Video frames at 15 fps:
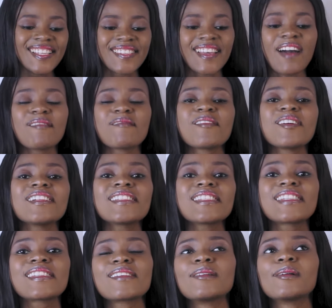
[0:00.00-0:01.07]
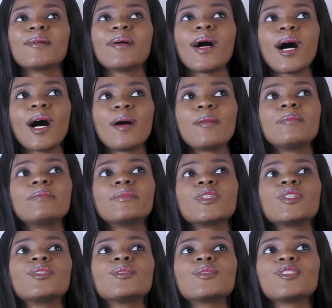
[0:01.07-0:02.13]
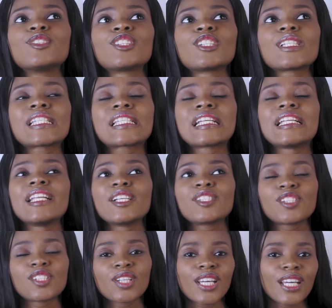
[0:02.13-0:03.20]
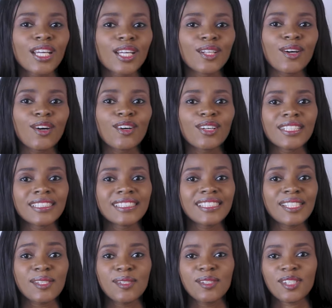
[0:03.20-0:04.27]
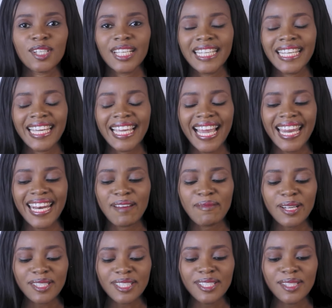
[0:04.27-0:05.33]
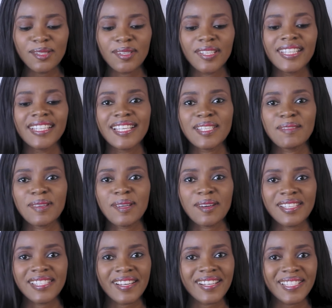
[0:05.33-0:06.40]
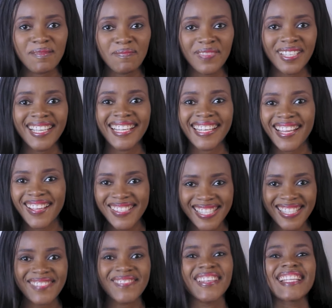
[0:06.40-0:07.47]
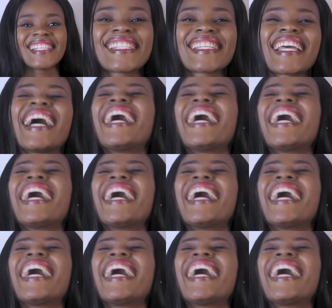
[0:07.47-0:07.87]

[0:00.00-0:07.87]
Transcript: So I want to, you know, just to let you in on this journey. And I'm actually doing this because there is a big announcement,